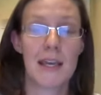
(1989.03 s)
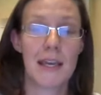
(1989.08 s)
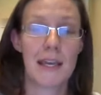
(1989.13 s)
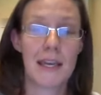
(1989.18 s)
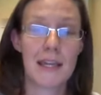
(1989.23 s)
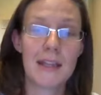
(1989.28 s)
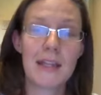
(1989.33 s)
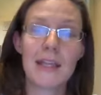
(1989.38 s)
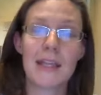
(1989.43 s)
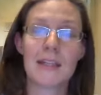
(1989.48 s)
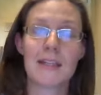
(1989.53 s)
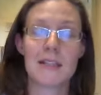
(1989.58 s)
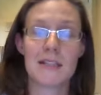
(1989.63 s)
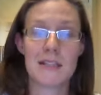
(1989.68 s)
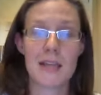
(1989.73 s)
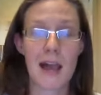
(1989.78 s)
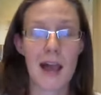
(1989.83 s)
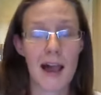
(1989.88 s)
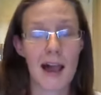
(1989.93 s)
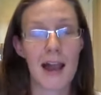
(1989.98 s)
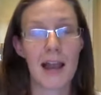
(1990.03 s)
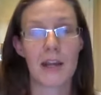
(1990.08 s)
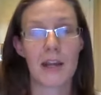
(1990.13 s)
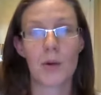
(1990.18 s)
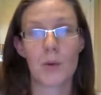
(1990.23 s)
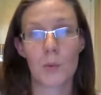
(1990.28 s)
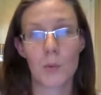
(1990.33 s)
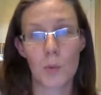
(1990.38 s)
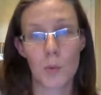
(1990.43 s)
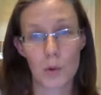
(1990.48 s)
in the entire
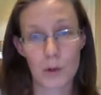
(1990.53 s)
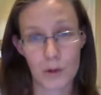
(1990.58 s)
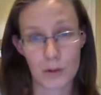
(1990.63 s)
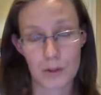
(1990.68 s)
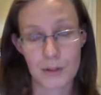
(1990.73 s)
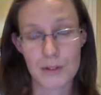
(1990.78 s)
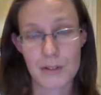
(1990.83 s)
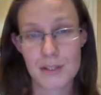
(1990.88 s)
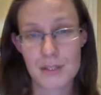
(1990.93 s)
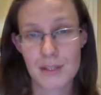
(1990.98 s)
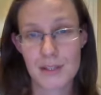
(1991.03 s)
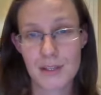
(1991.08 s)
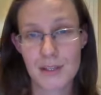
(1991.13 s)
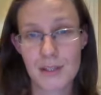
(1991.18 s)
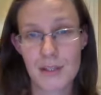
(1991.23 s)
world.